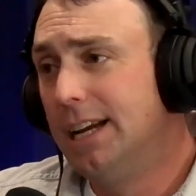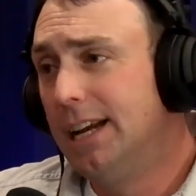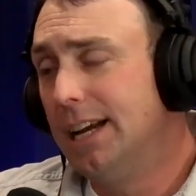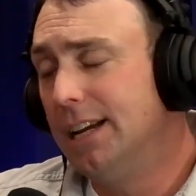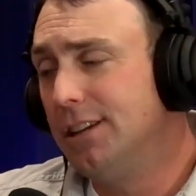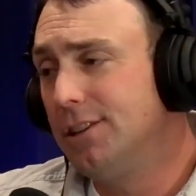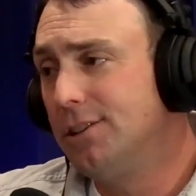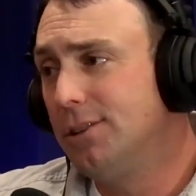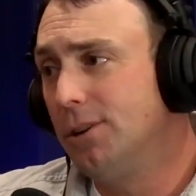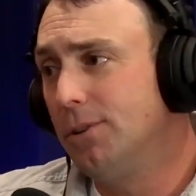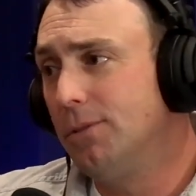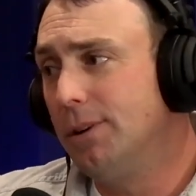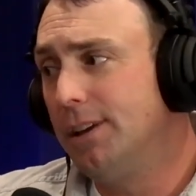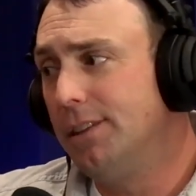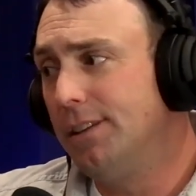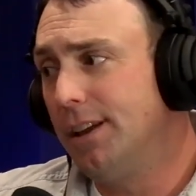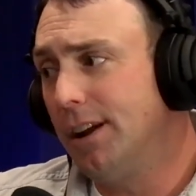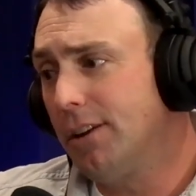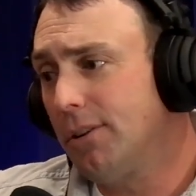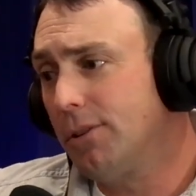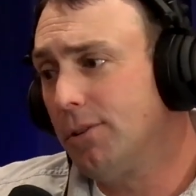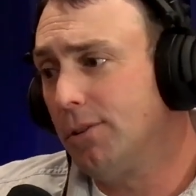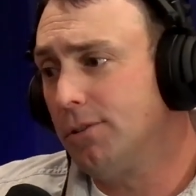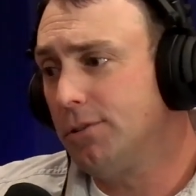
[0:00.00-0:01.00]
And so in
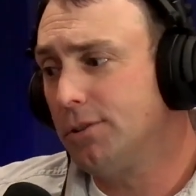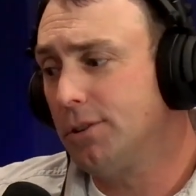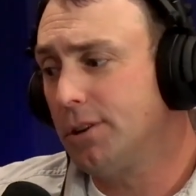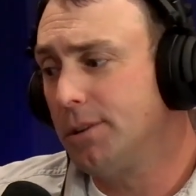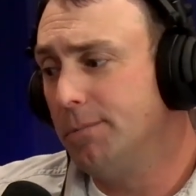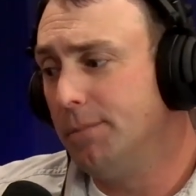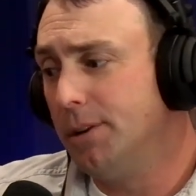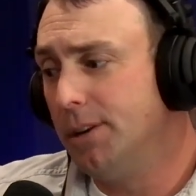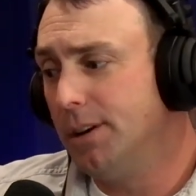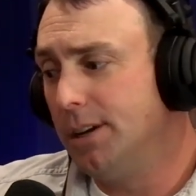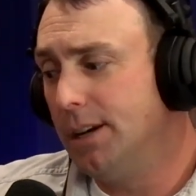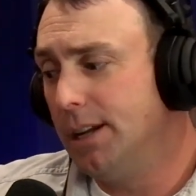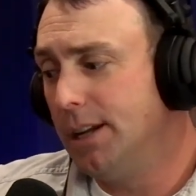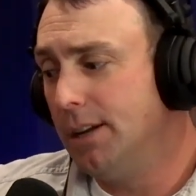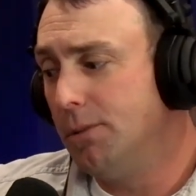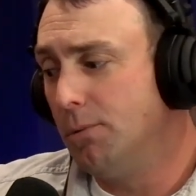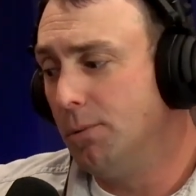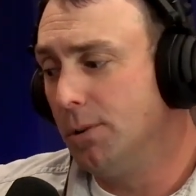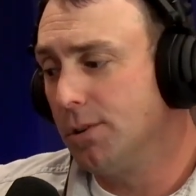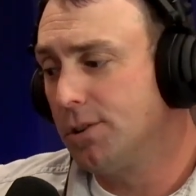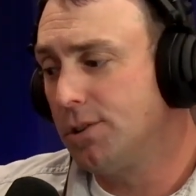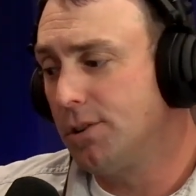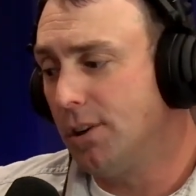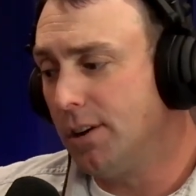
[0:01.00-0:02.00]
the agriculture community,
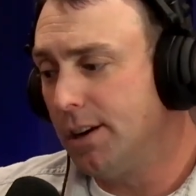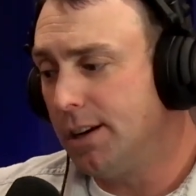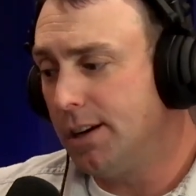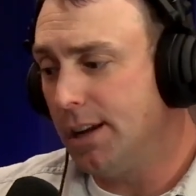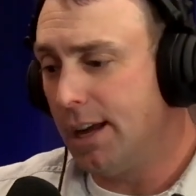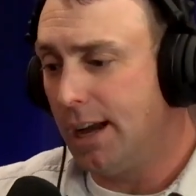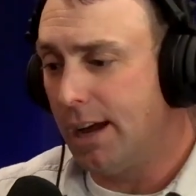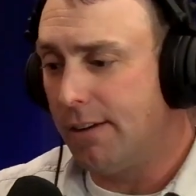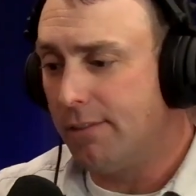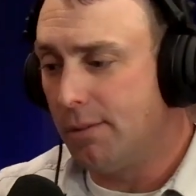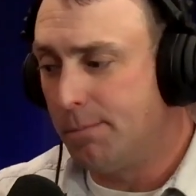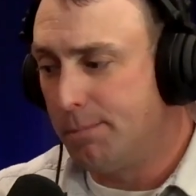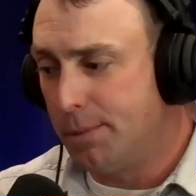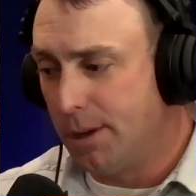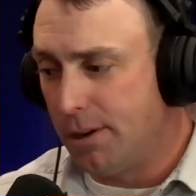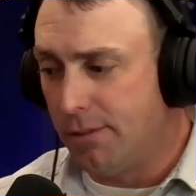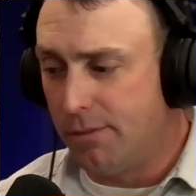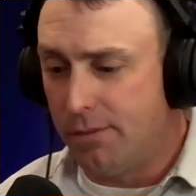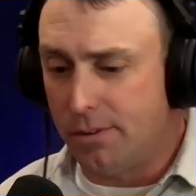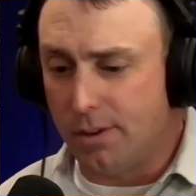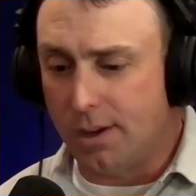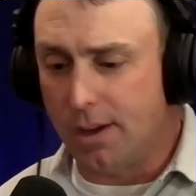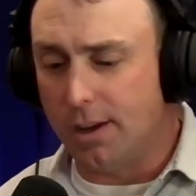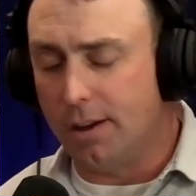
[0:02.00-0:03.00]
we're starting to have a bit
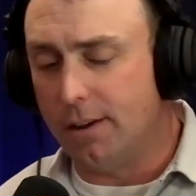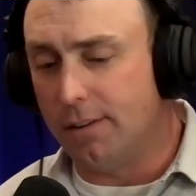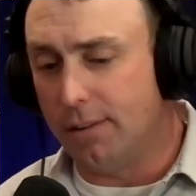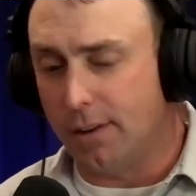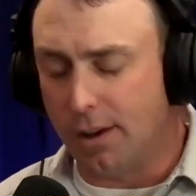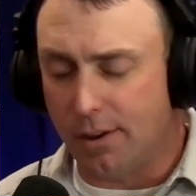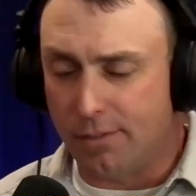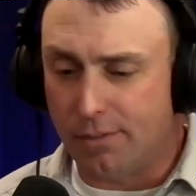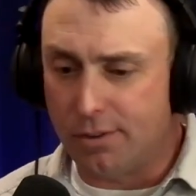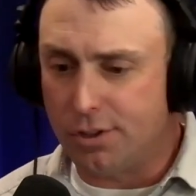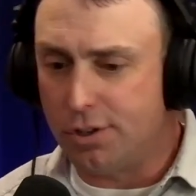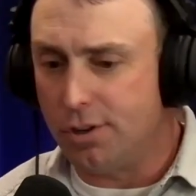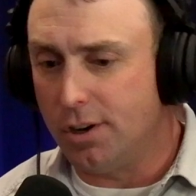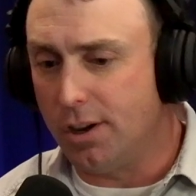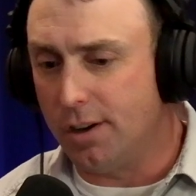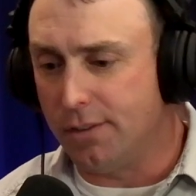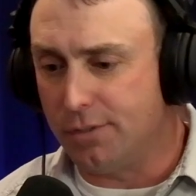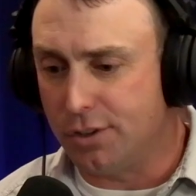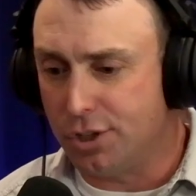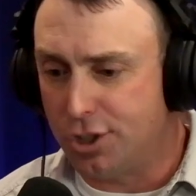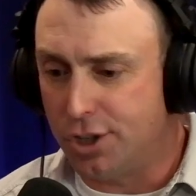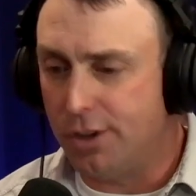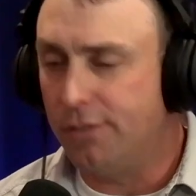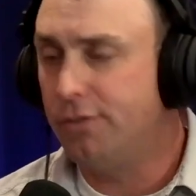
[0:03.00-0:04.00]
of
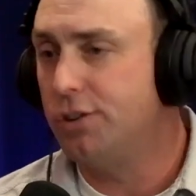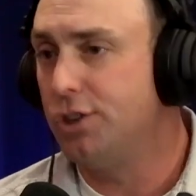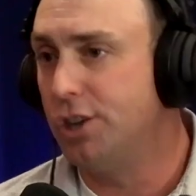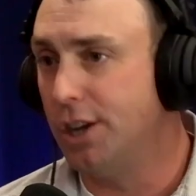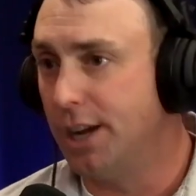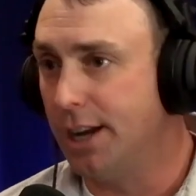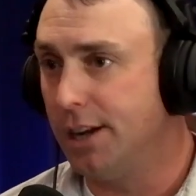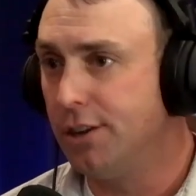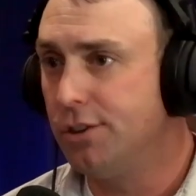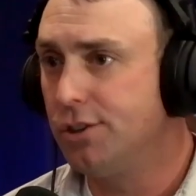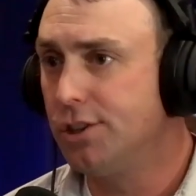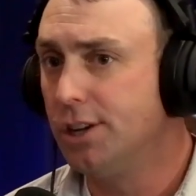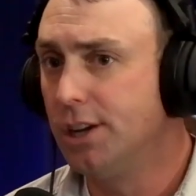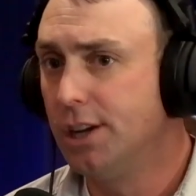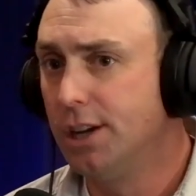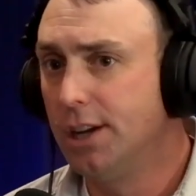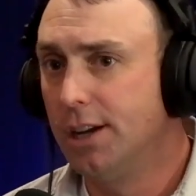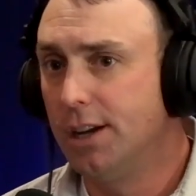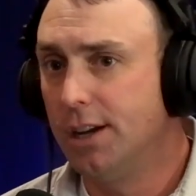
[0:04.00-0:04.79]
a shift change.